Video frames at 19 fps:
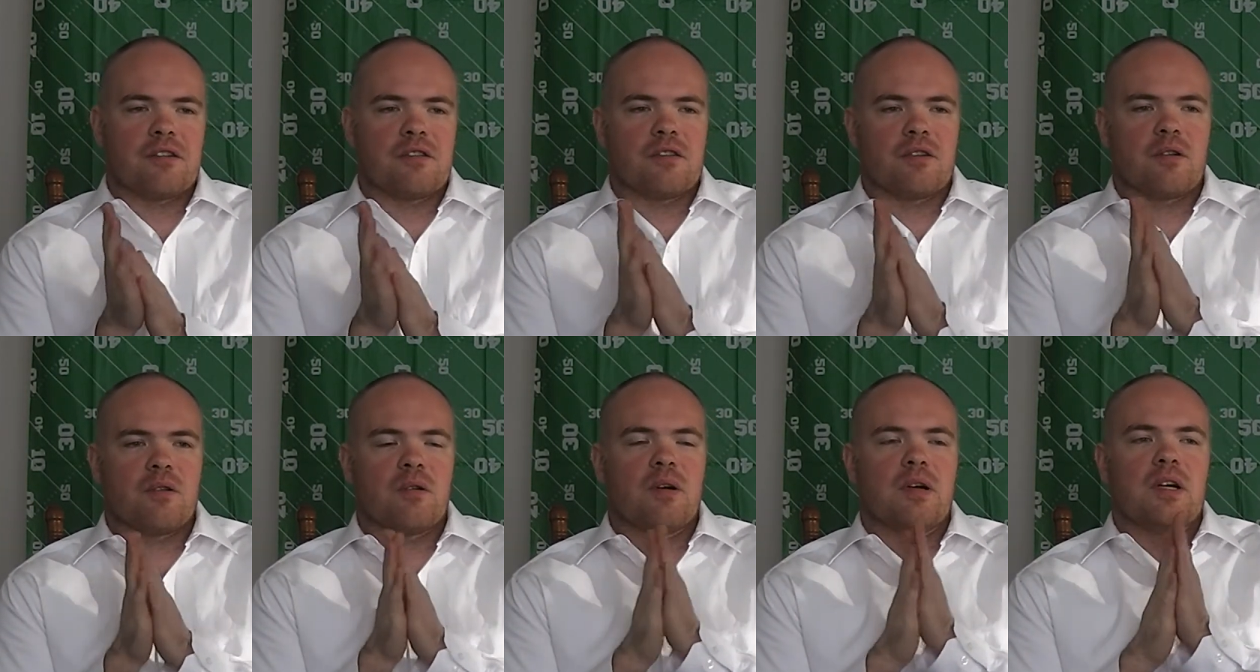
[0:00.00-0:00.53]

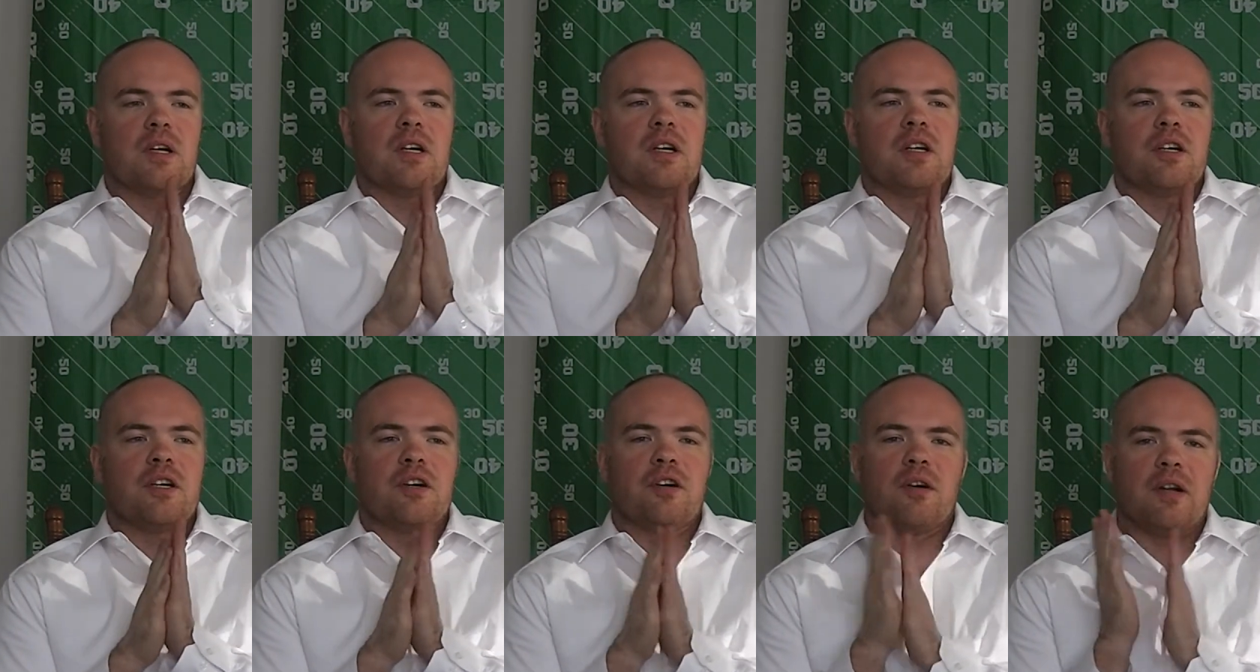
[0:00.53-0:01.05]
So,
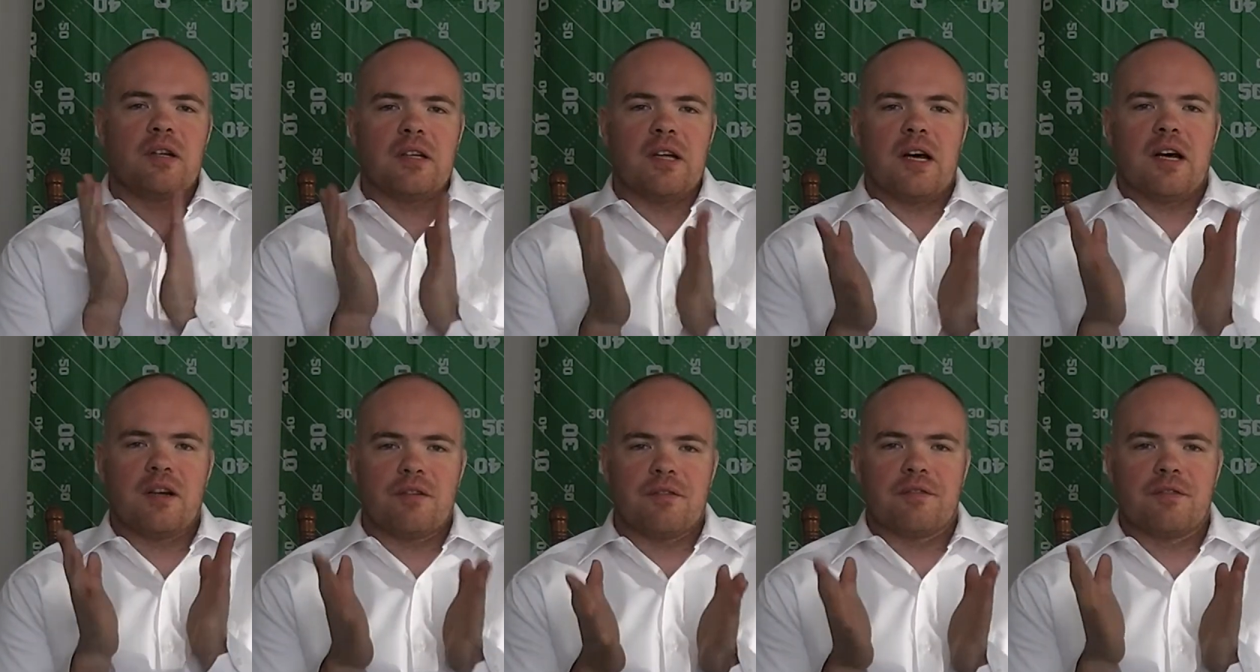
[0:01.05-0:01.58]
you know, a
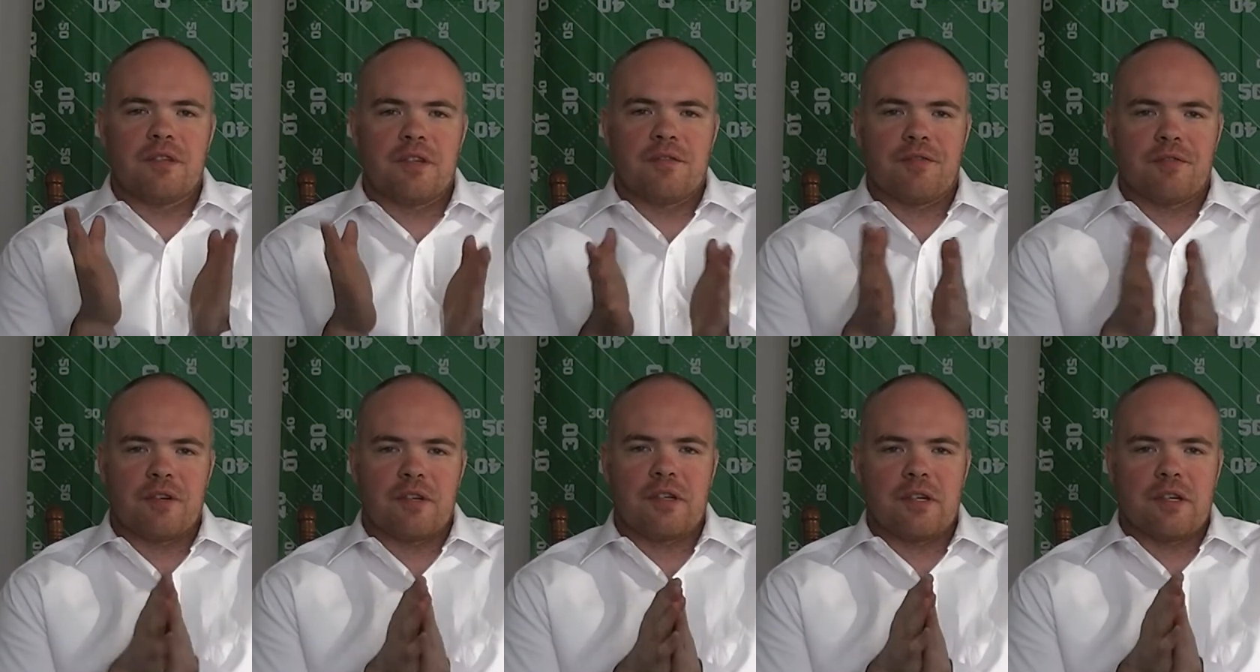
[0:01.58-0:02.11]
lot of
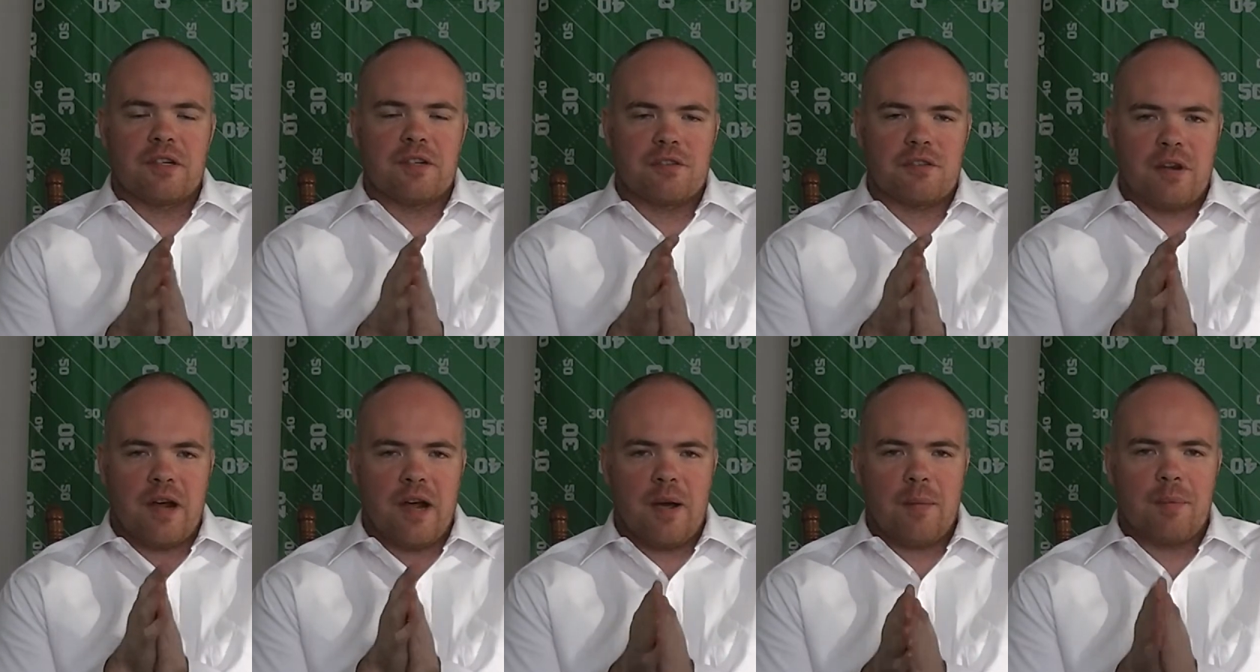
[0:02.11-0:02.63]
different things
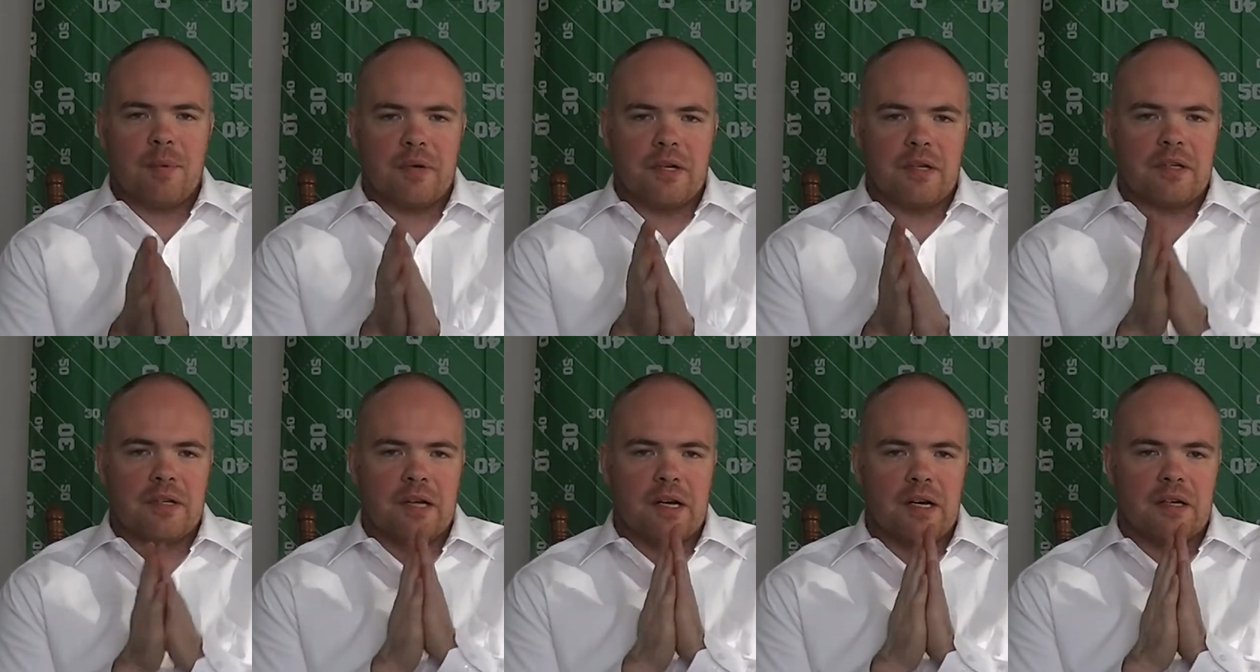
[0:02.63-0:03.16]
are
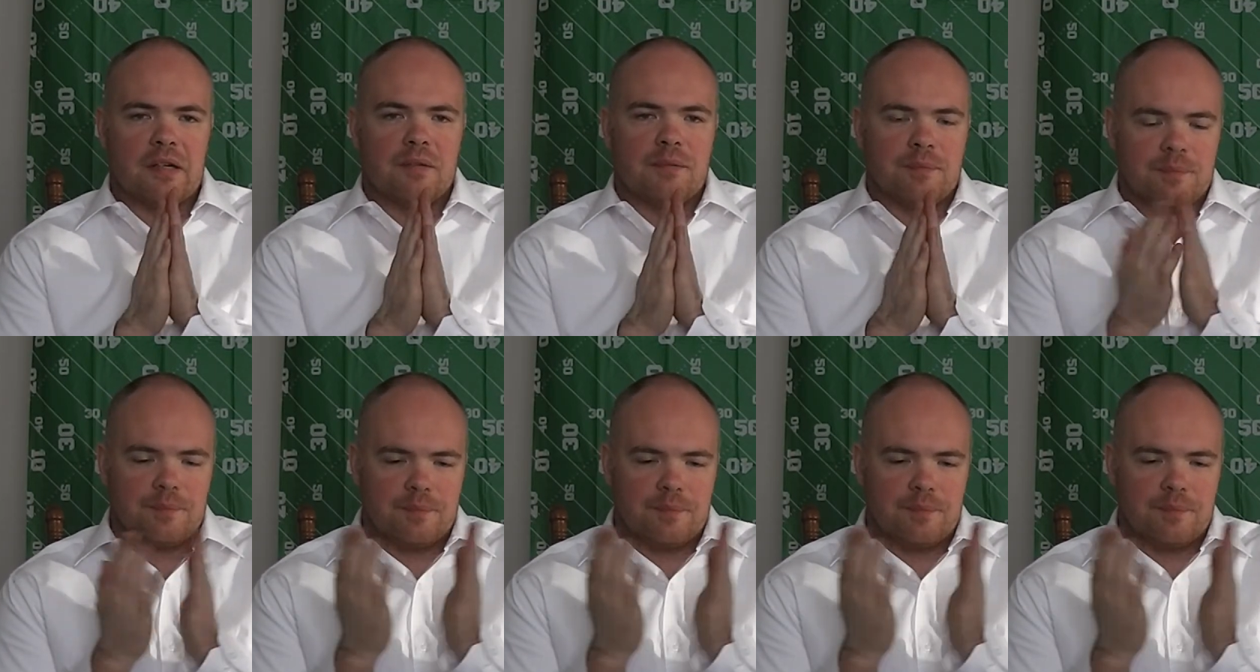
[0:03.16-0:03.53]
happening that